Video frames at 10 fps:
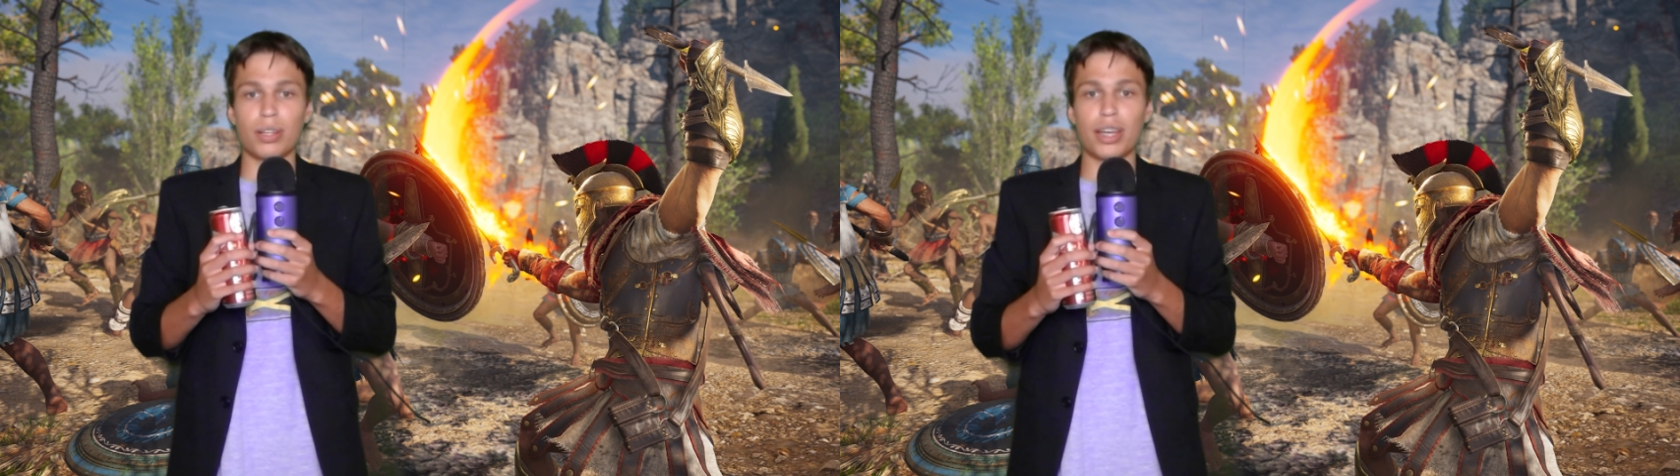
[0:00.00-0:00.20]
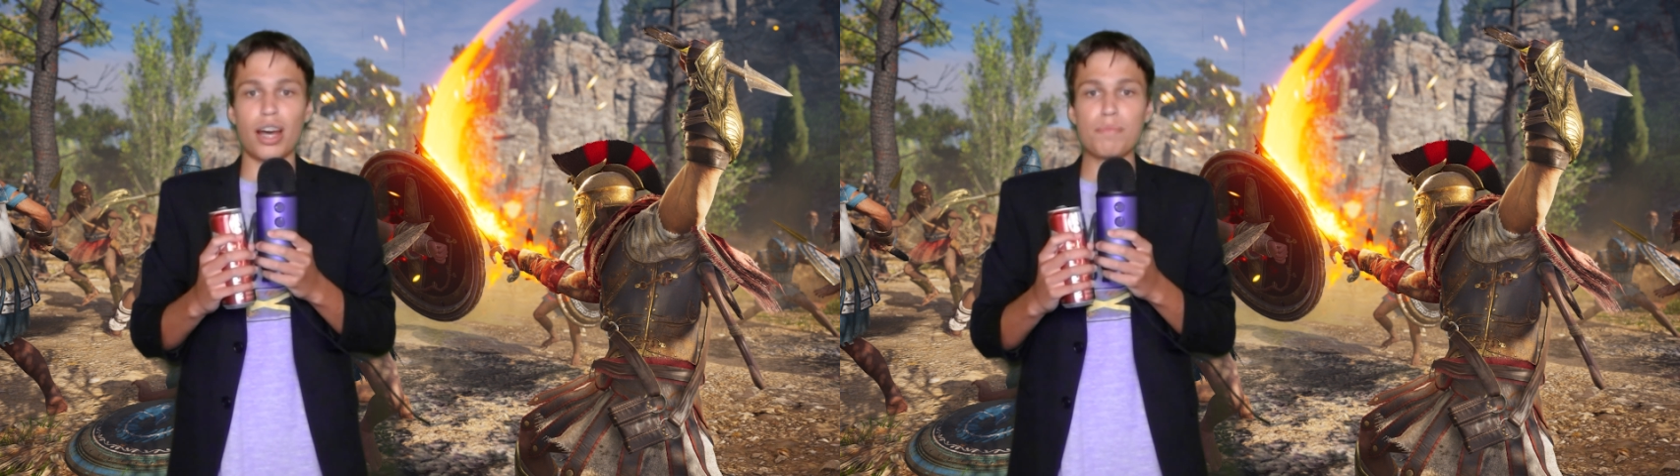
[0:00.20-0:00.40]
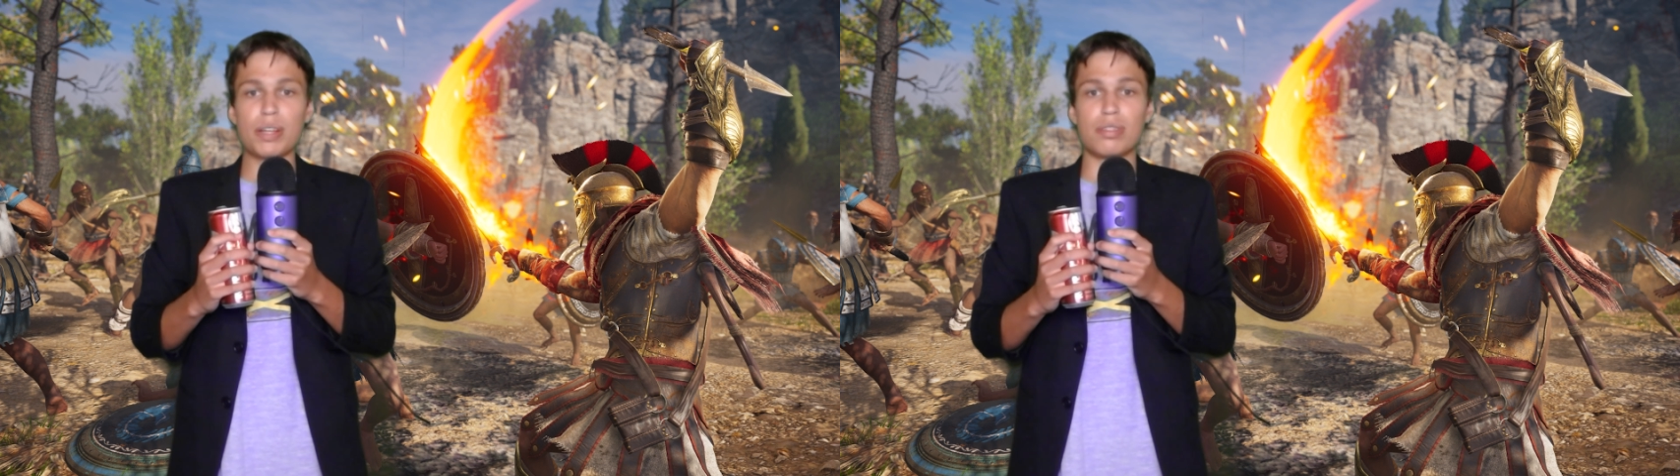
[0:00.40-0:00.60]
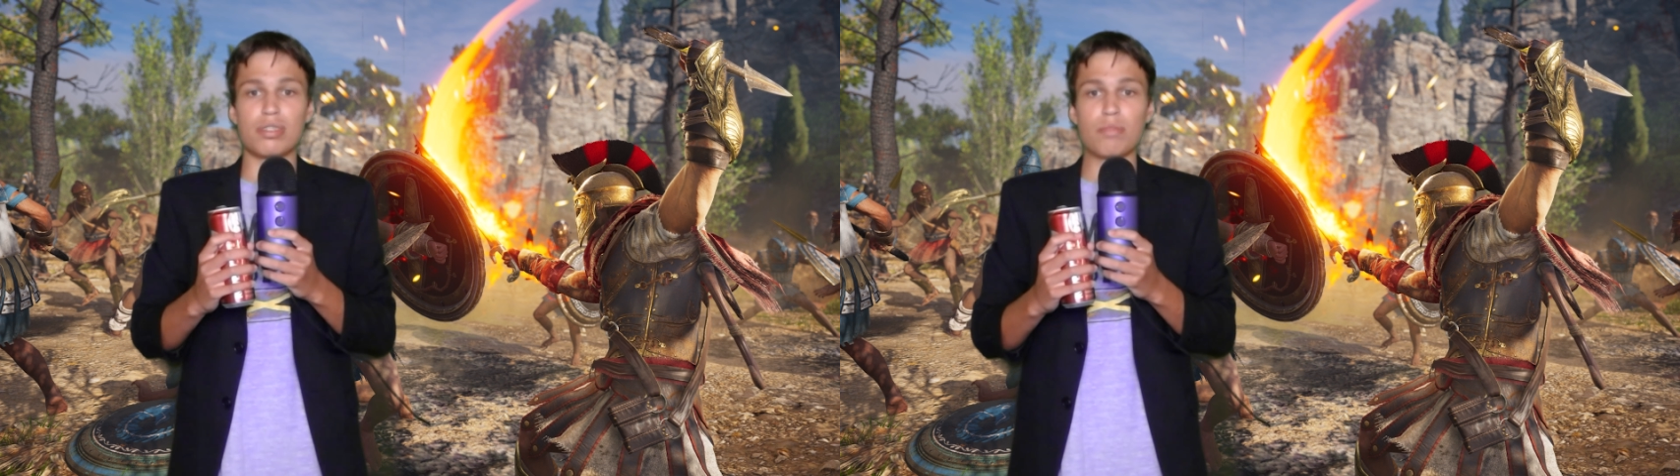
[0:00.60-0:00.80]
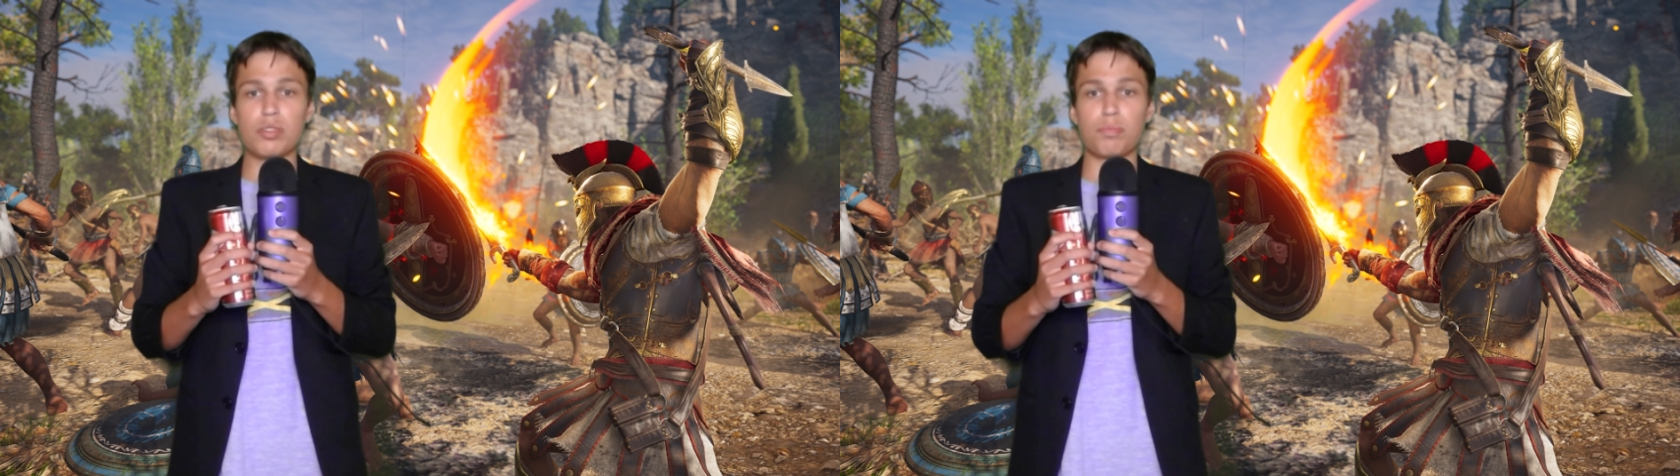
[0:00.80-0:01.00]
The combat
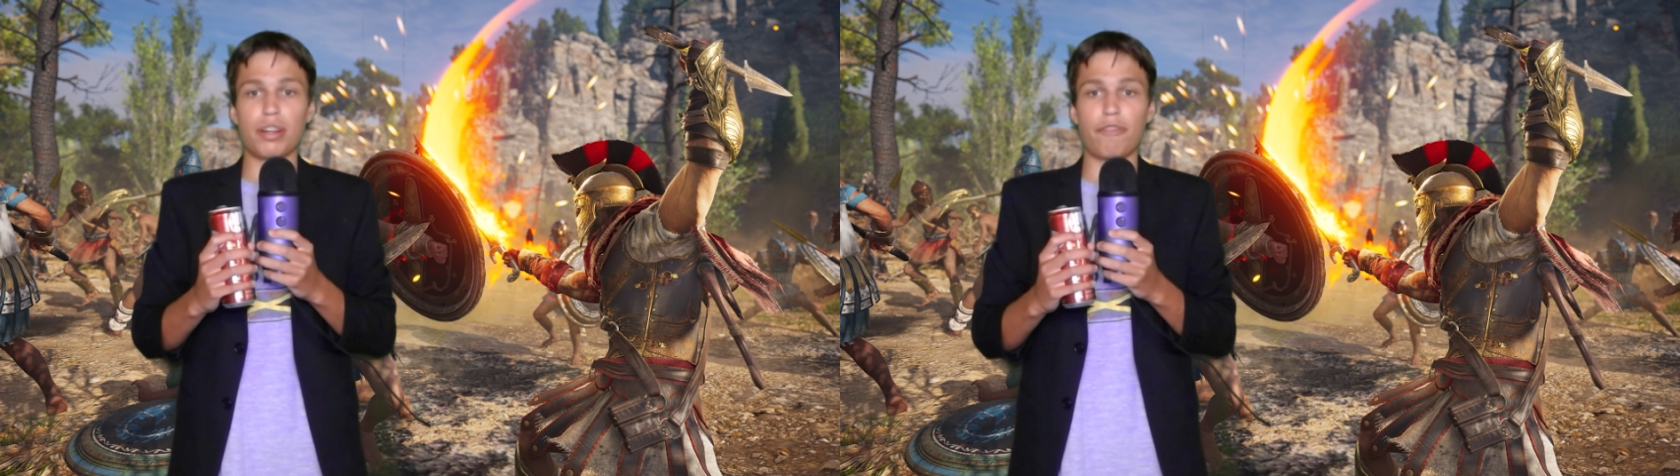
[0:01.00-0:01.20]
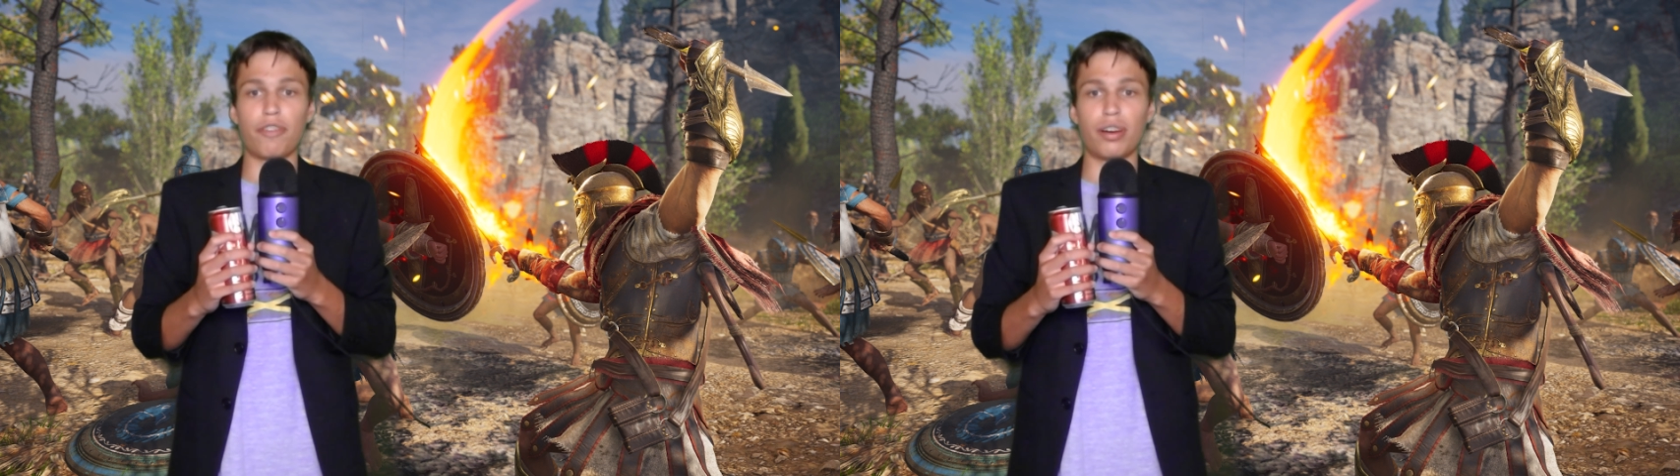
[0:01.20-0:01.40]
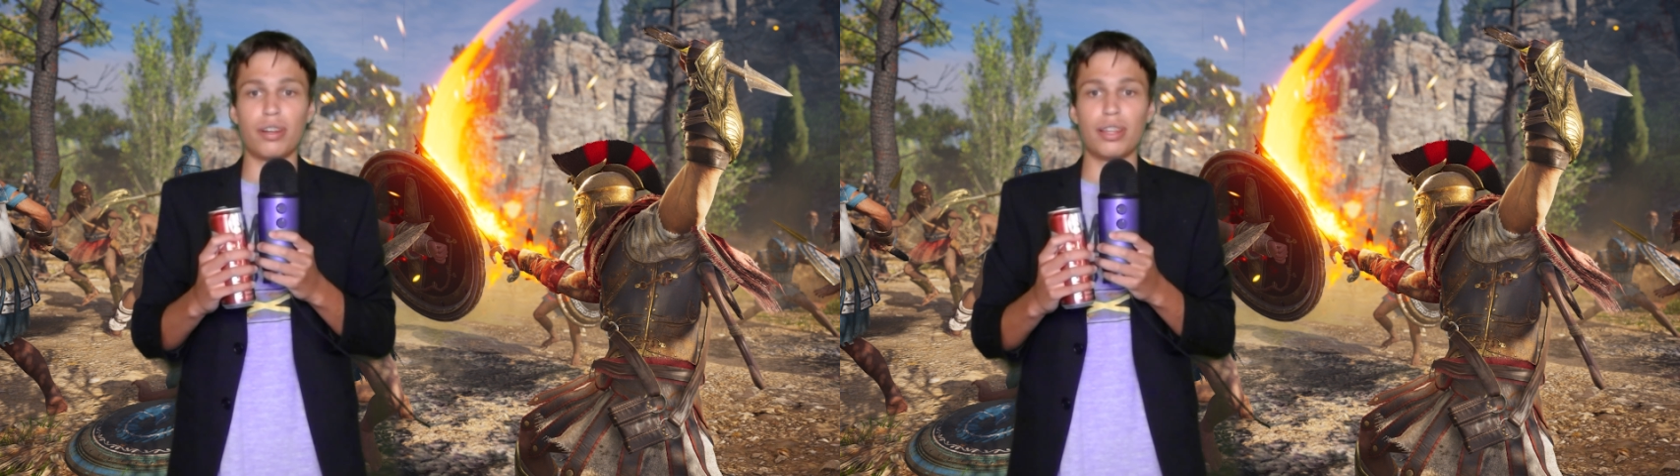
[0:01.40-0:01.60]
system is pretty fun,